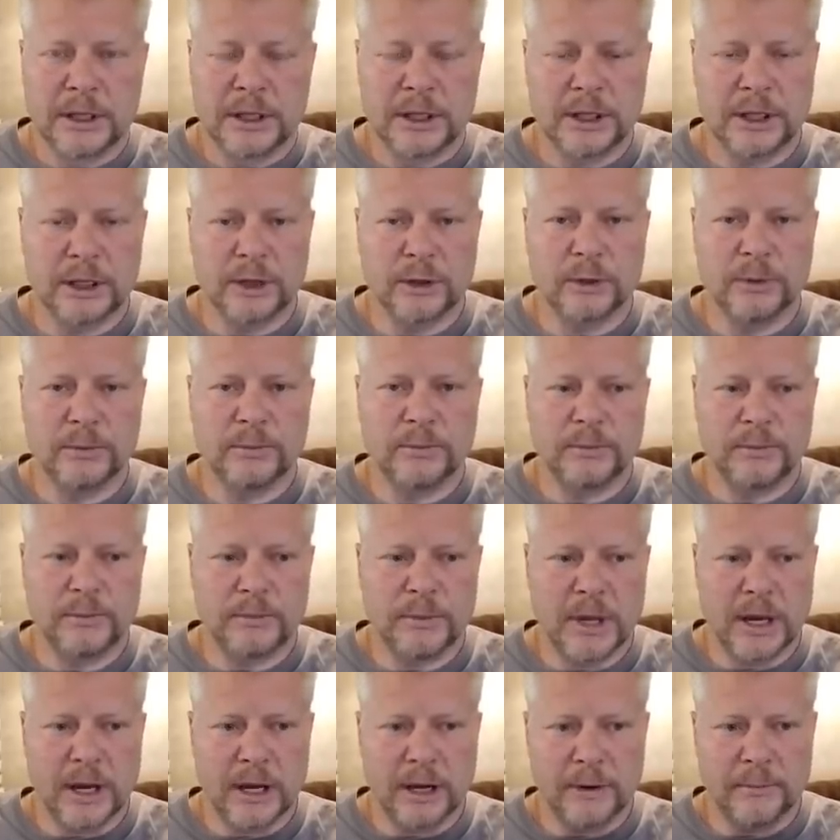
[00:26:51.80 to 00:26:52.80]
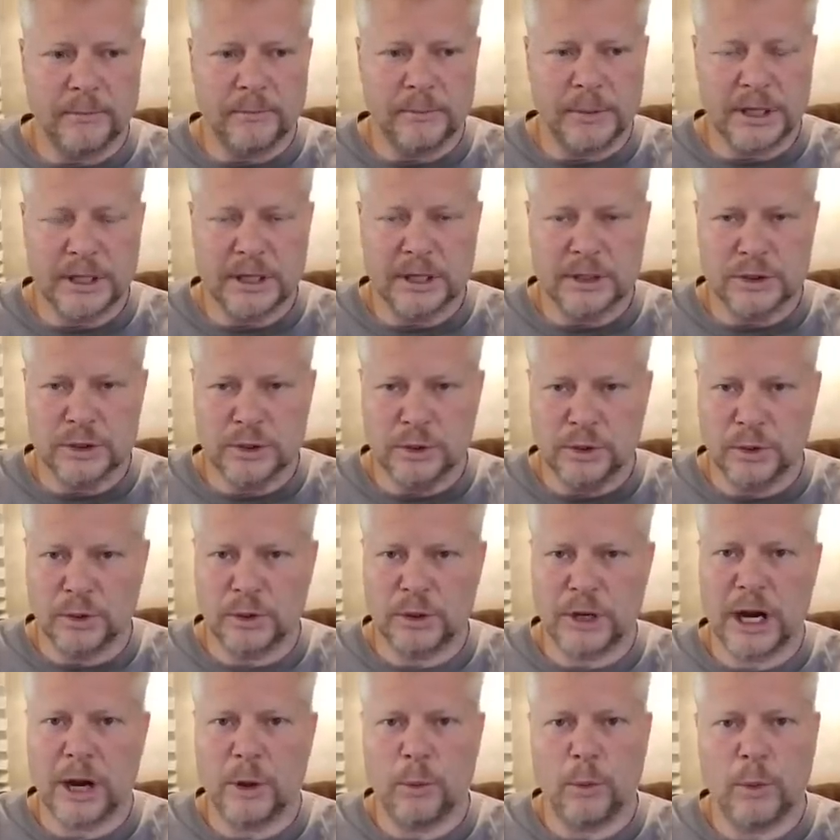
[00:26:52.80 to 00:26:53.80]
You know, because you do
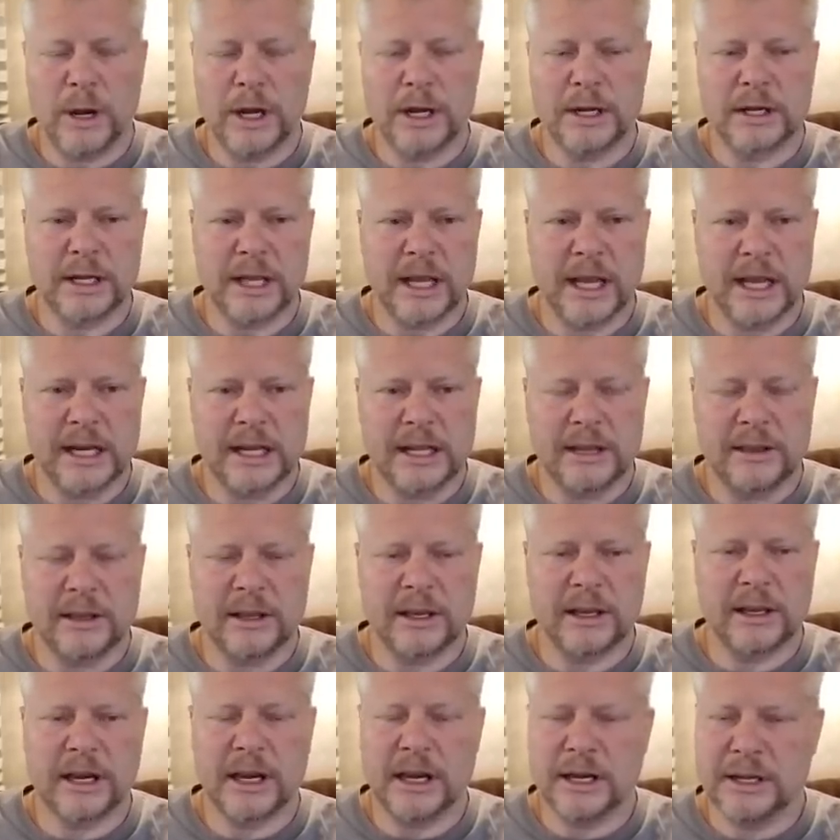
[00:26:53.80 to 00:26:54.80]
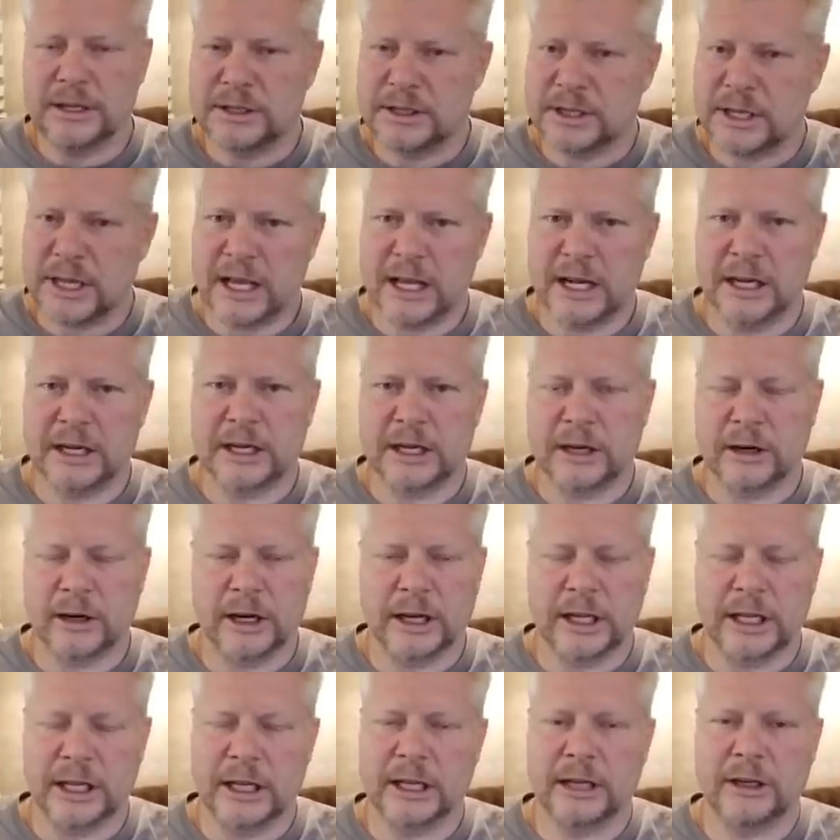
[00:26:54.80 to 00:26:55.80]
not want anything
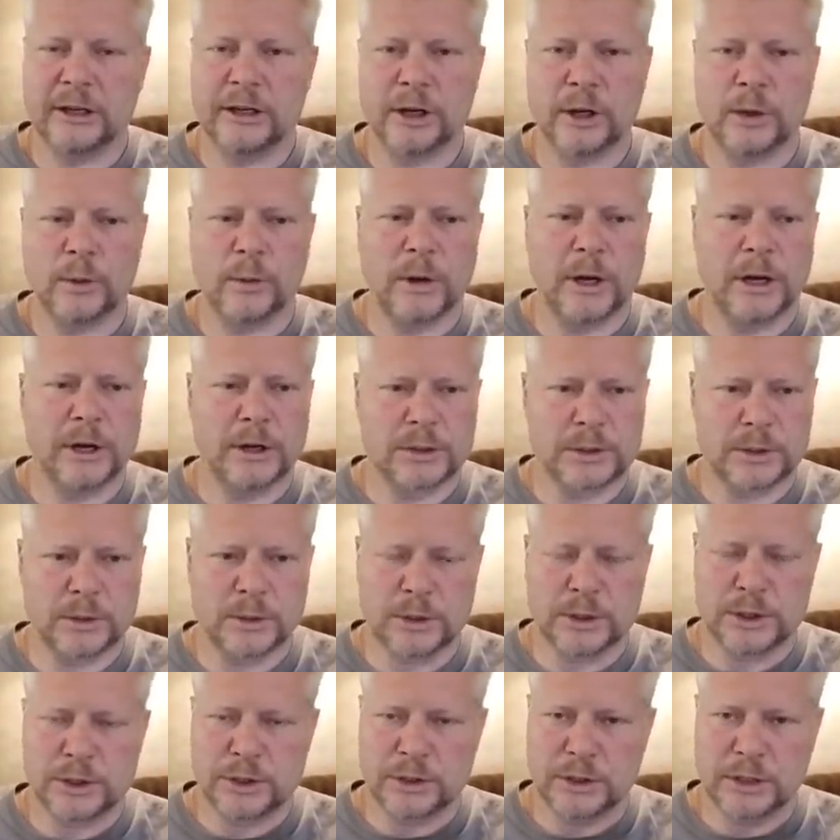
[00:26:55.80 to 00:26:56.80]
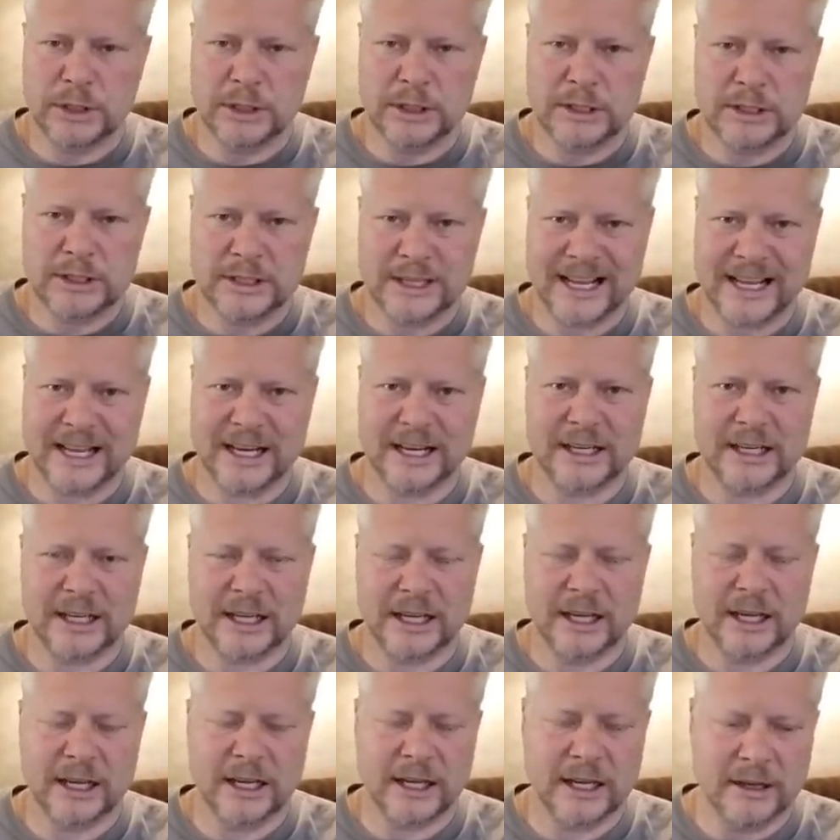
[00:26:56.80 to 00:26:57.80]
unsanitary getting into your water source. You can get
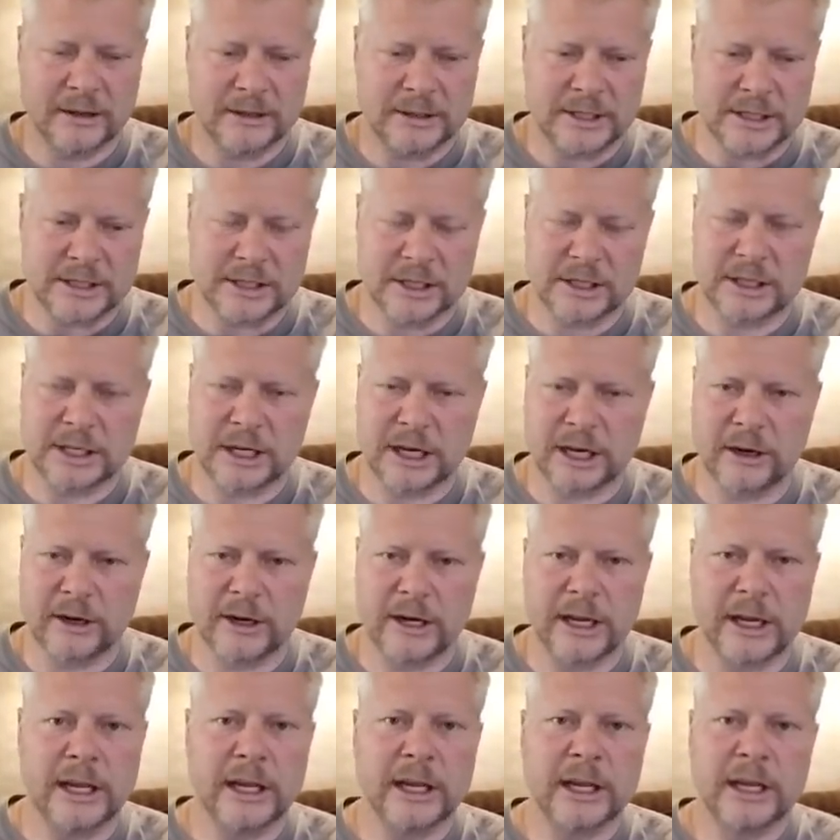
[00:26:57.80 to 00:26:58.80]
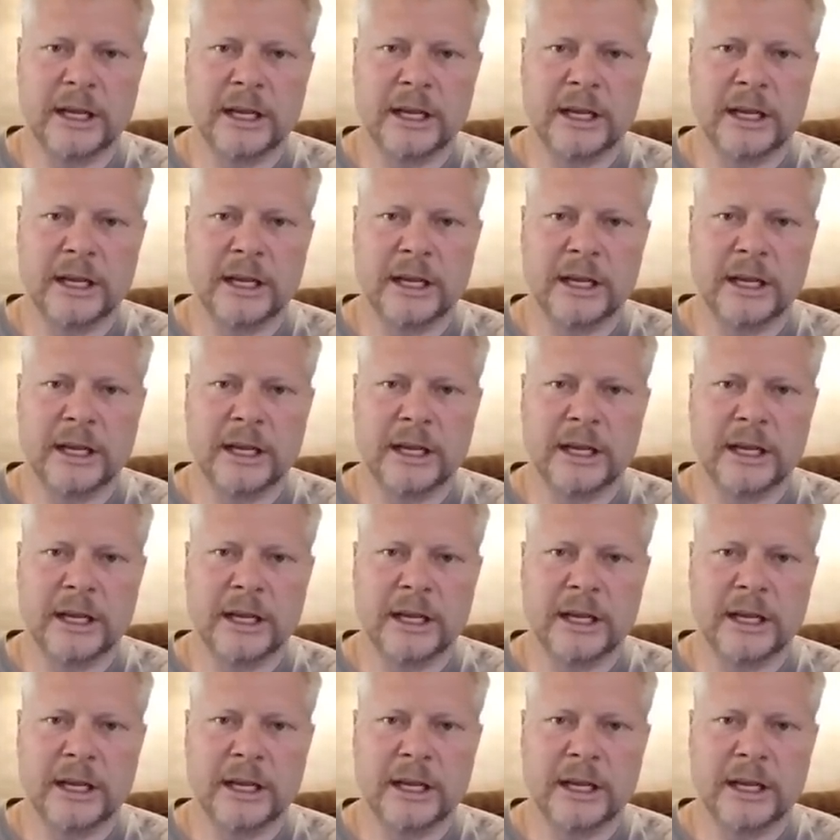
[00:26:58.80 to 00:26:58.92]
dysentery,